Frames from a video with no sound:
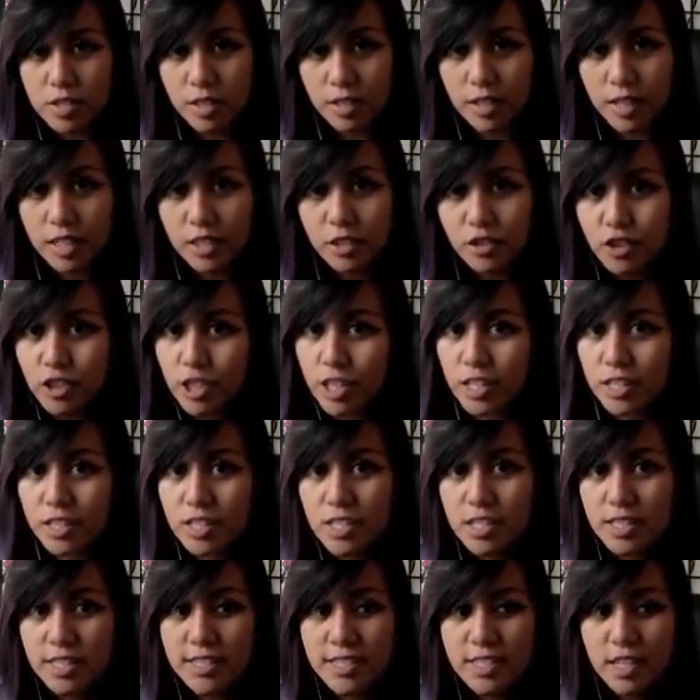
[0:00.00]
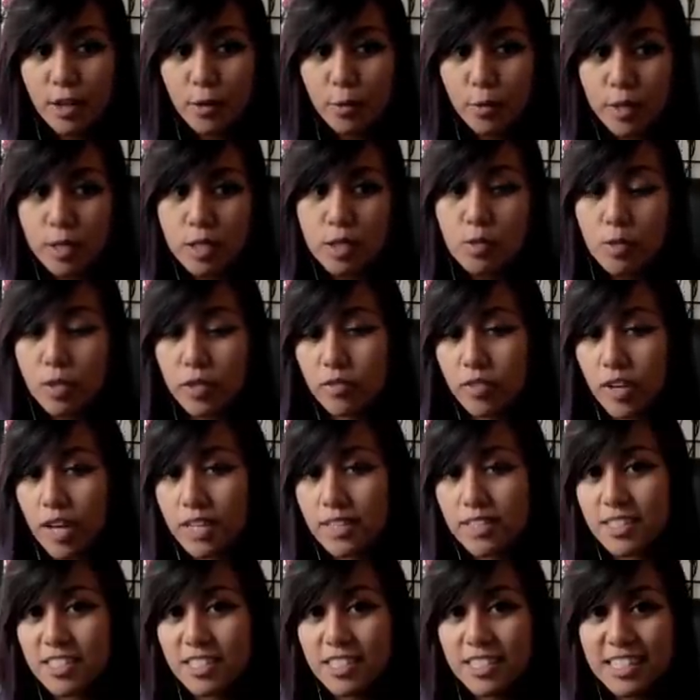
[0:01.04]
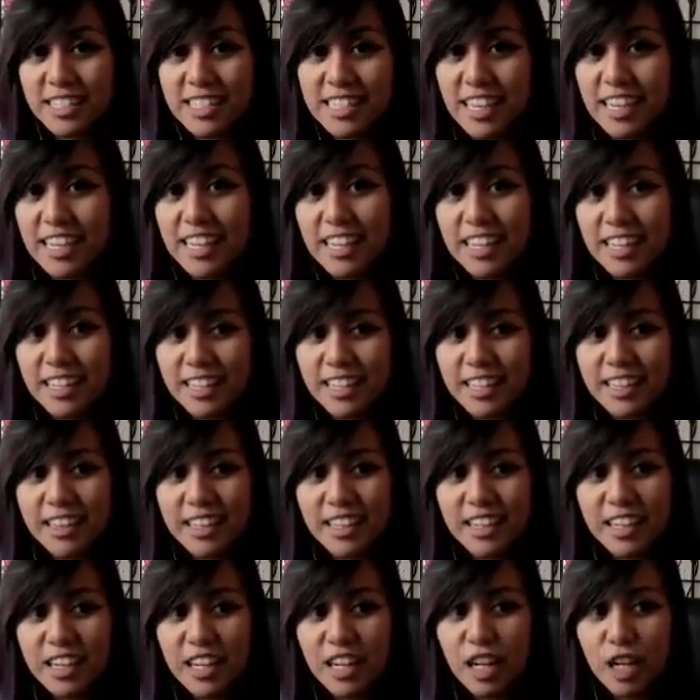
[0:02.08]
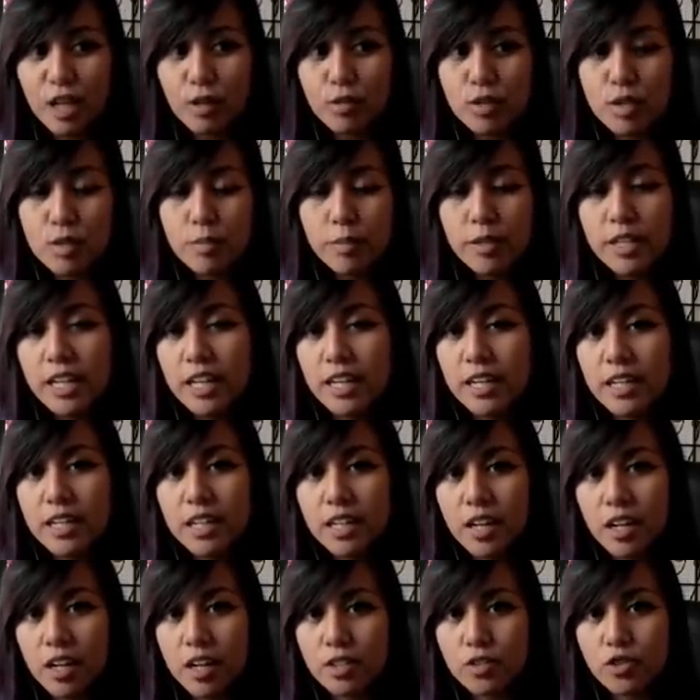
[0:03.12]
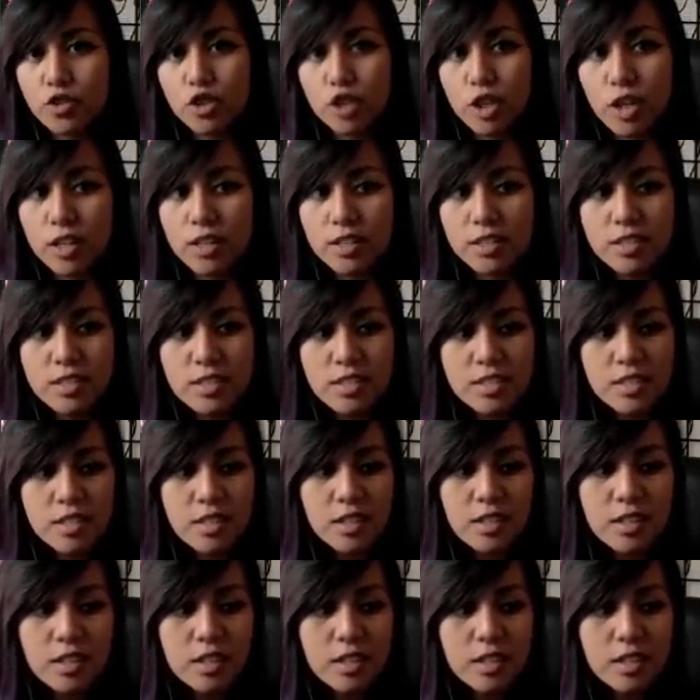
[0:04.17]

the less chances that Wiz would have had to negate anything, and I was planning on just,